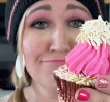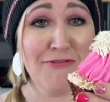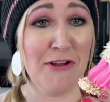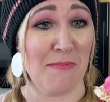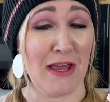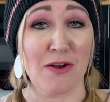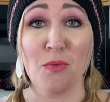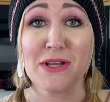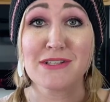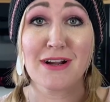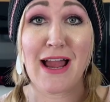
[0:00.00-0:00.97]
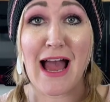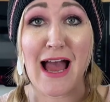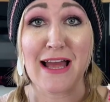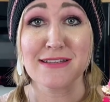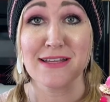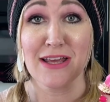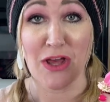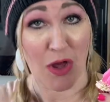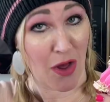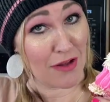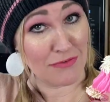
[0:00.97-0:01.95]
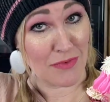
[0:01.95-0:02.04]
We made a winter hat
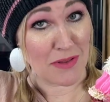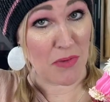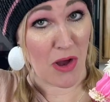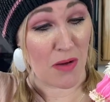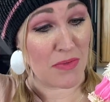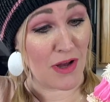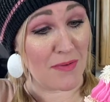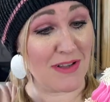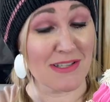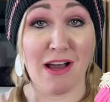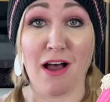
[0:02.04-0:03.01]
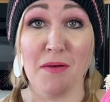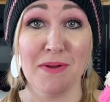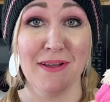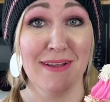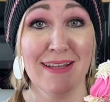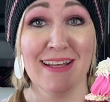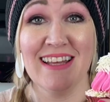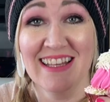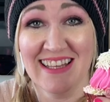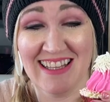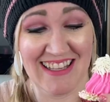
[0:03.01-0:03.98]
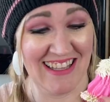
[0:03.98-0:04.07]
with a pom-pom on top.
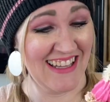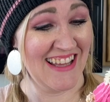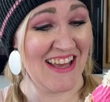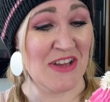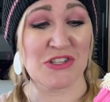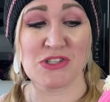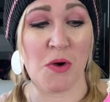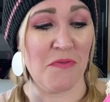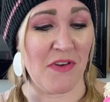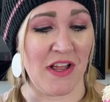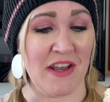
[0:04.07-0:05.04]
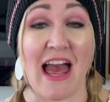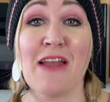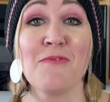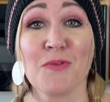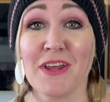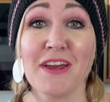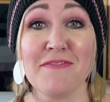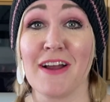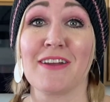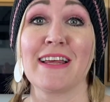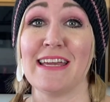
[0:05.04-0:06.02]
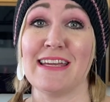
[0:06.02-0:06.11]
So fun and really
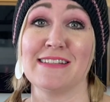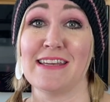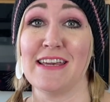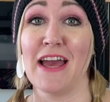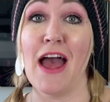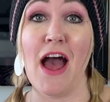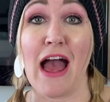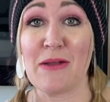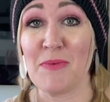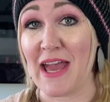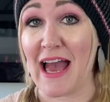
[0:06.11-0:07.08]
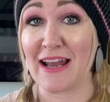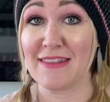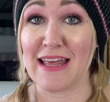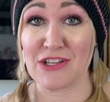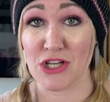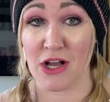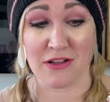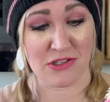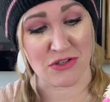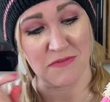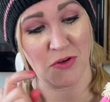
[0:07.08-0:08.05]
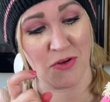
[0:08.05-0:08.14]
fairly easy. And we added that chocolate
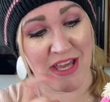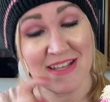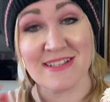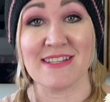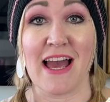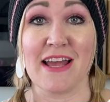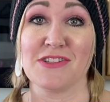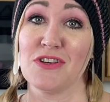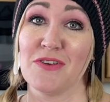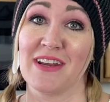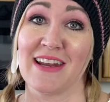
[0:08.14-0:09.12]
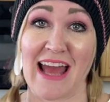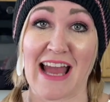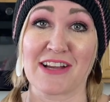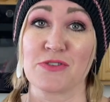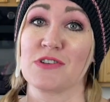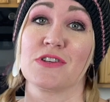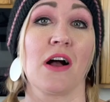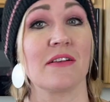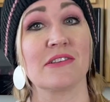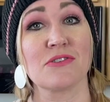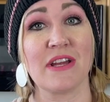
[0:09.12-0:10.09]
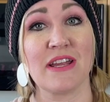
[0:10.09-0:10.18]
truffle inside so you get an extra chocolate
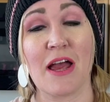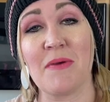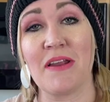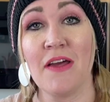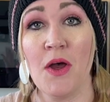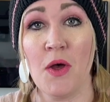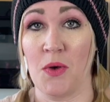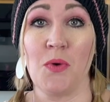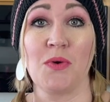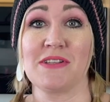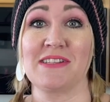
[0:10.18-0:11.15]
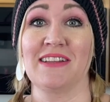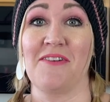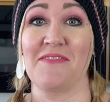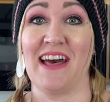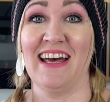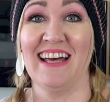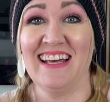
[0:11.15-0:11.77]
treat. I mean, who doesn't love that?